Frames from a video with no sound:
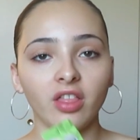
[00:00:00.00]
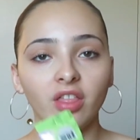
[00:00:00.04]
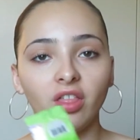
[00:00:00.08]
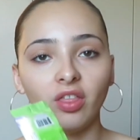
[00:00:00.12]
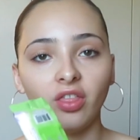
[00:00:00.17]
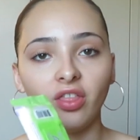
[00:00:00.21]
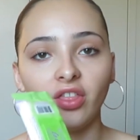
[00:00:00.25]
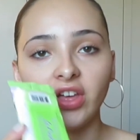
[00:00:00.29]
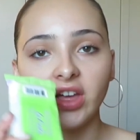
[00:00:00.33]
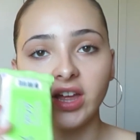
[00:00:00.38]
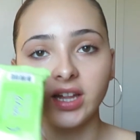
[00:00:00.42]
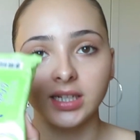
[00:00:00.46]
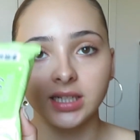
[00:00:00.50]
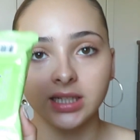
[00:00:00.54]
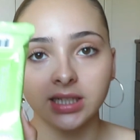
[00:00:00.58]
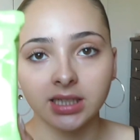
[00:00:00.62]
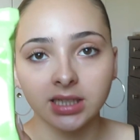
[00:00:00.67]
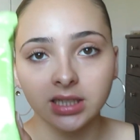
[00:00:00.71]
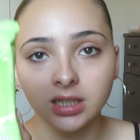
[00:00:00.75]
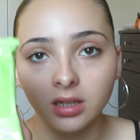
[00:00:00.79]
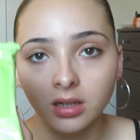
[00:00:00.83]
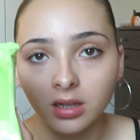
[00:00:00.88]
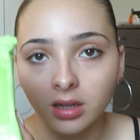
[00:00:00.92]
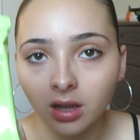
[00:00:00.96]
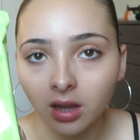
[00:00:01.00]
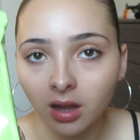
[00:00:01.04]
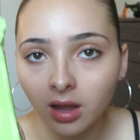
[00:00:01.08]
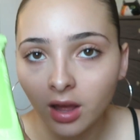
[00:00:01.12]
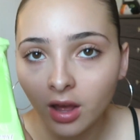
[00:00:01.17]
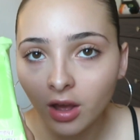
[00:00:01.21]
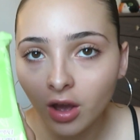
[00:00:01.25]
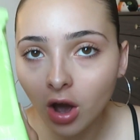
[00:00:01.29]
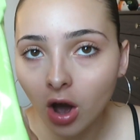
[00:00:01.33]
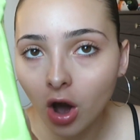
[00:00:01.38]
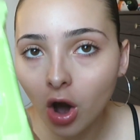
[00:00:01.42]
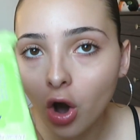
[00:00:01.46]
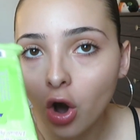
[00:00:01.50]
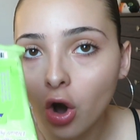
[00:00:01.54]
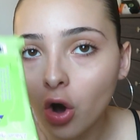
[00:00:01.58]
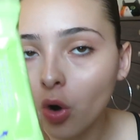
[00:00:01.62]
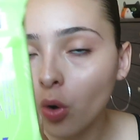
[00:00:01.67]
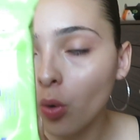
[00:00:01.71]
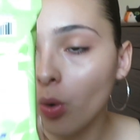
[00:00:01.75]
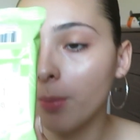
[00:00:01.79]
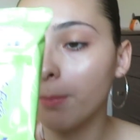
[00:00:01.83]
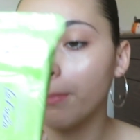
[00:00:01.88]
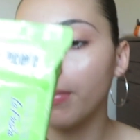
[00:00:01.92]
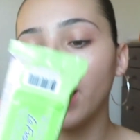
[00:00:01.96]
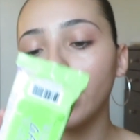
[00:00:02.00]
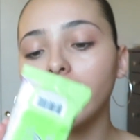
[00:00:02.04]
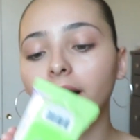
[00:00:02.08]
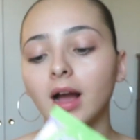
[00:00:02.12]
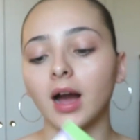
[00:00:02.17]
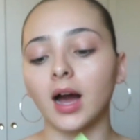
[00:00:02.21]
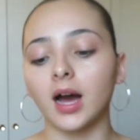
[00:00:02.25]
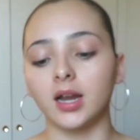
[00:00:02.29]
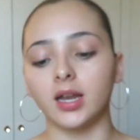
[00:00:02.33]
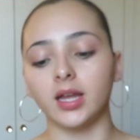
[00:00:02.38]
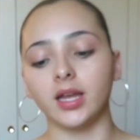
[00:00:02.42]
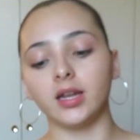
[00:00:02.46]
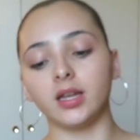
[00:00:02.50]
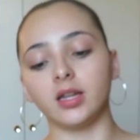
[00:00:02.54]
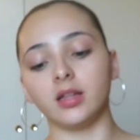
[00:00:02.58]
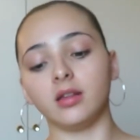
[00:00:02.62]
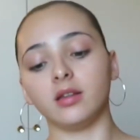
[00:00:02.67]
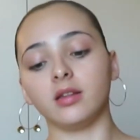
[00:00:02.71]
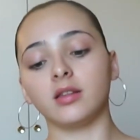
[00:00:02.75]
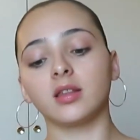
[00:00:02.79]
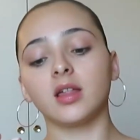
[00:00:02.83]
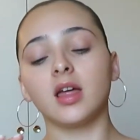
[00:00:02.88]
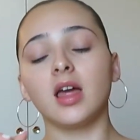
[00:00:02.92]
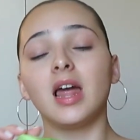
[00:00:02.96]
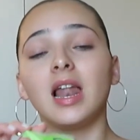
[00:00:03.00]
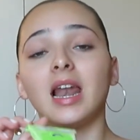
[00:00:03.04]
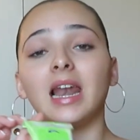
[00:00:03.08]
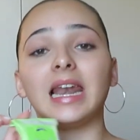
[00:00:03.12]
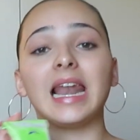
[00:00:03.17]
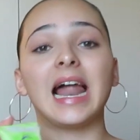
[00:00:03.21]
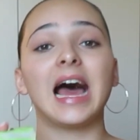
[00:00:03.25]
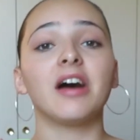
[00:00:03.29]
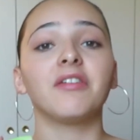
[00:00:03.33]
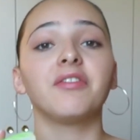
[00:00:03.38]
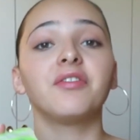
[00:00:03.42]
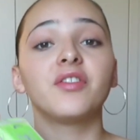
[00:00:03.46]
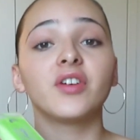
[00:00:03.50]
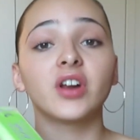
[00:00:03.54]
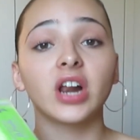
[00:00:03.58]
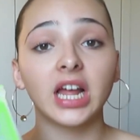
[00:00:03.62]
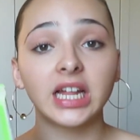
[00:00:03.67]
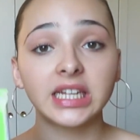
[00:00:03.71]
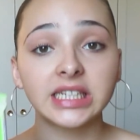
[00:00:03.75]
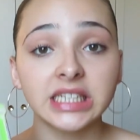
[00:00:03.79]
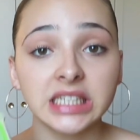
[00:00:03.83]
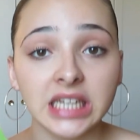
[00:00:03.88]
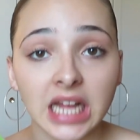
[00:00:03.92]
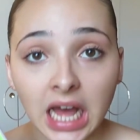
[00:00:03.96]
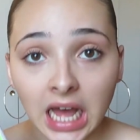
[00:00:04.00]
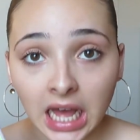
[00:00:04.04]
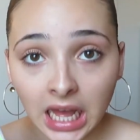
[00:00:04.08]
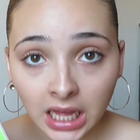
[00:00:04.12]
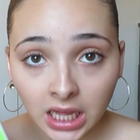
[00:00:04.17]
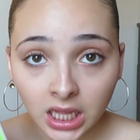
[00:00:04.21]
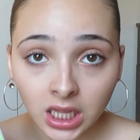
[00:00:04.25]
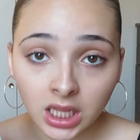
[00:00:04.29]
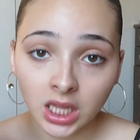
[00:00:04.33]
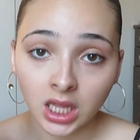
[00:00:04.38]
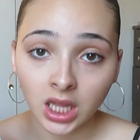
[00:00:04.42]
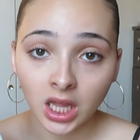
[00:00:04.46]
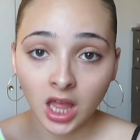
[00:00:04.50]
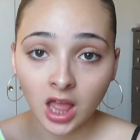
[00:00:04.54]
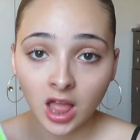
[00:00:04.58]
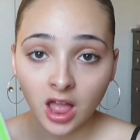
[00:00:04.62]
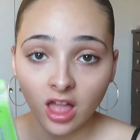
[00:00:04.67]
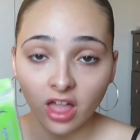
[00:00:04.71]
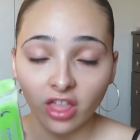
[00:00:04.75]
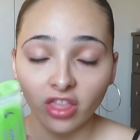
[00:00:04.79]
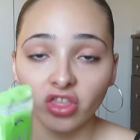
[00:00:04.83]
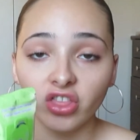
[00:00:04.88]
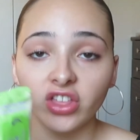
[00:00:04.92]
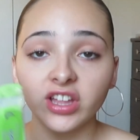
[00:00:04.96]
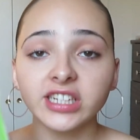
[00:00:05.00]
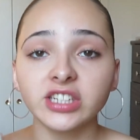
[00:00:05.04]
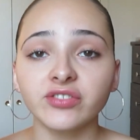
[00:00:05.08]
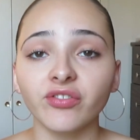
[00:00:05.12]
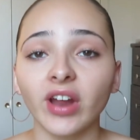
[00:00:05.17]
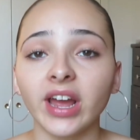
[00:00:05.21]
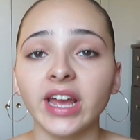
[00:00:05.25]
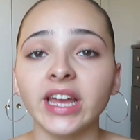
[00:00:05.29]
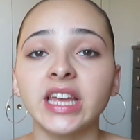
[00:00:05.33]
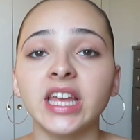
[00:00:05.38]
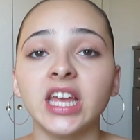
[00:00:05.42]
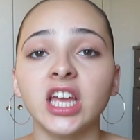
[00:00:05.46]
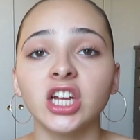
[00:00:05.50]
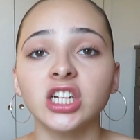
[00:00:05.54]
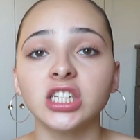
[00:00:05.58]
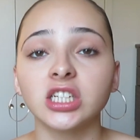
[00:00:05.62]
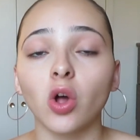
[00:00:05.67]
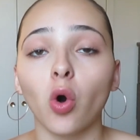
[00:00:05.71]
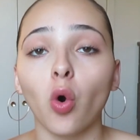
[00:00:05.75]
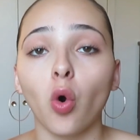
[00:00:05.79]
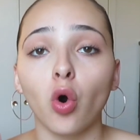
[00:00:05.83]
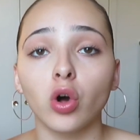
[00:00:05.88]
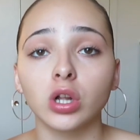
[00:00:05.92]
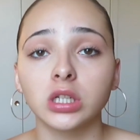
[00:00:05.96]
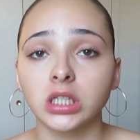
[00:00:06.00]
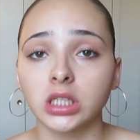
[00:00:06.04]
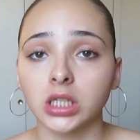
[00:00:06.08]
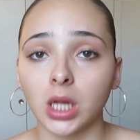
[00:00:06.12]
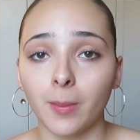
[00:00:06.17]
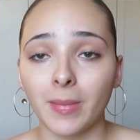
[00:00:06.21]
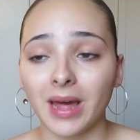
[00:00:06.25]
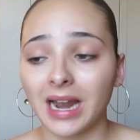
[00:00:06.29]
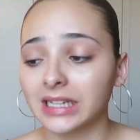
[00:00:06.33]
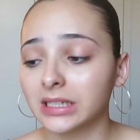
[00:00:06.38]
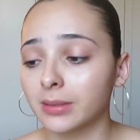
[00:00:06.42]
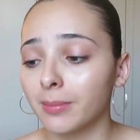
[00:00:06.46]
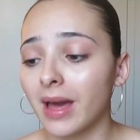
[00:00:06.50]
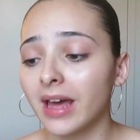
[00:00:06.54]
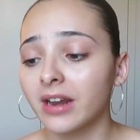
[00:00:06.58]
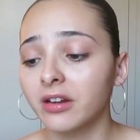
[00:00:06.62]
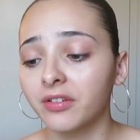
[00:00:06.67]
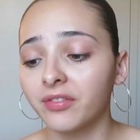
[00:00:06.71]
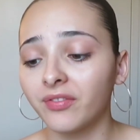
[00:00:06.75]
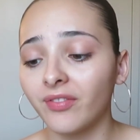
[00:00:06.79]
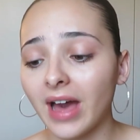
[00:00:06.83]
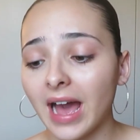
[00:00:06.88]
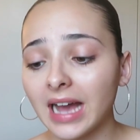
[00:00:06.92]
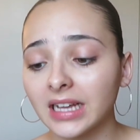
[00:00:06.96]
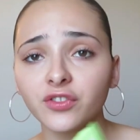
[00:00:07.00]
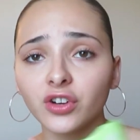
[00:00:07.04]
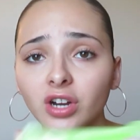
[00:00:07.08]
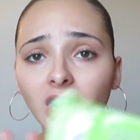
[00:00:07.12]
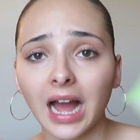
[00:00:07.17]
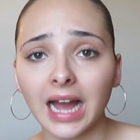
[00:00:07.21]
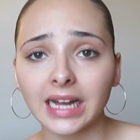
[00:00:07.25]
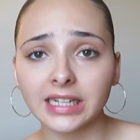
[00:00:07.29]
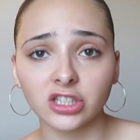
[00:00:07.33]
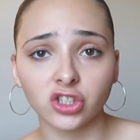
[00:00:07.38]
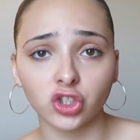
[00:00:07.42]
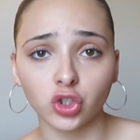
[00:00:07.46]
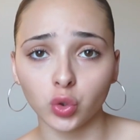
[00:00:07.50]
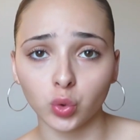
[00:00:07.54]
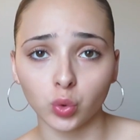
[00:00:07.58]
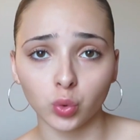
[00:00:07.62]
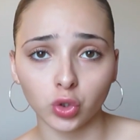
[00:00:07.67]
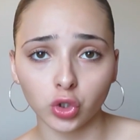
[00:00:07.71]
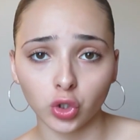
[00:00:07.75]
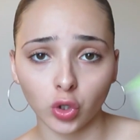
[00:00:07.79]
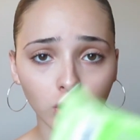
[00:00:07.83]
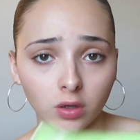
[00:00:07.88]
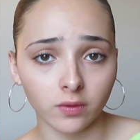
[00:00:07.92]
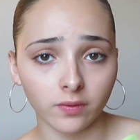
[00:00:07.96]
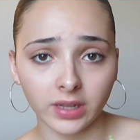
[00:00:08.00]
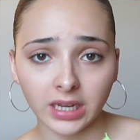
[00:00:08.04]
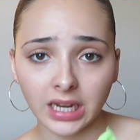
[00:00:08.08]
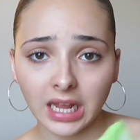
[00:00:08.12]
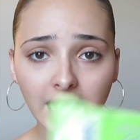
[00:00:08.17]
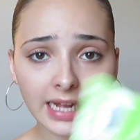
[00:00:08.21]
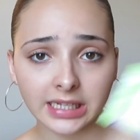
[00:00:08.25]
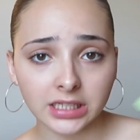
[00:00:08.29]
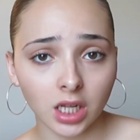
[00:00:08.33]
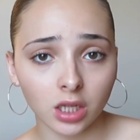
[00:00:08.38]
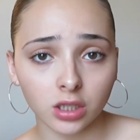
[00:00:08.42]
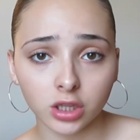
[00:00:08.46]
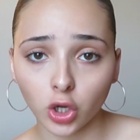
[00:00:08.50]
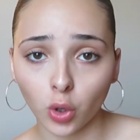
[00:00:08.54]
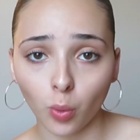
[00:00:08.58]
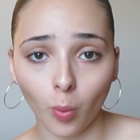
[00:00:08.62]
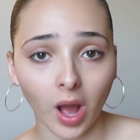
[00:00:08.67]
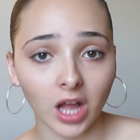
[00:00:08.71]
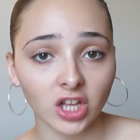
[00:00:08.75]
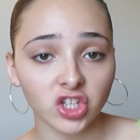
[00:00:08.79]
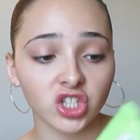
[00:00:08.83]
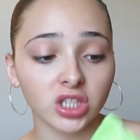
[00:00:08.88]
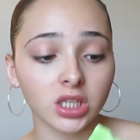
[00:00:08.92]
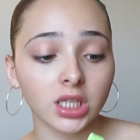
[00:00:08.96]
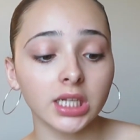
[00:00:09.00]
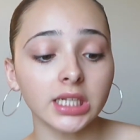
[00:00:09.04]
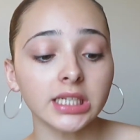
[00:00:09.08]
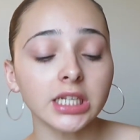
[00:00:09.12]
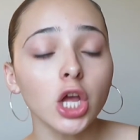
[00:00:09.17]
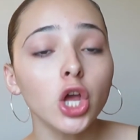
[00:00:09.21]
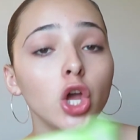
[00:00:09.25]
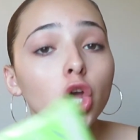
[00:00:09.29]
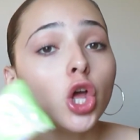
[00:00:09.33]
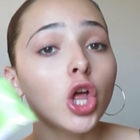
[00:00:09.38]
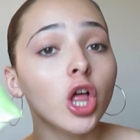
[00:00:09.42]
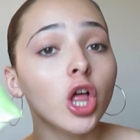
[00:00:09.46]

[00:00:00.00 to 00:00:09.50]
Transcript: This. Oh my god, ladies. La Fresca. This right here is awesome. And as a matter of fact, it's for guys too. So if any guys out there watching this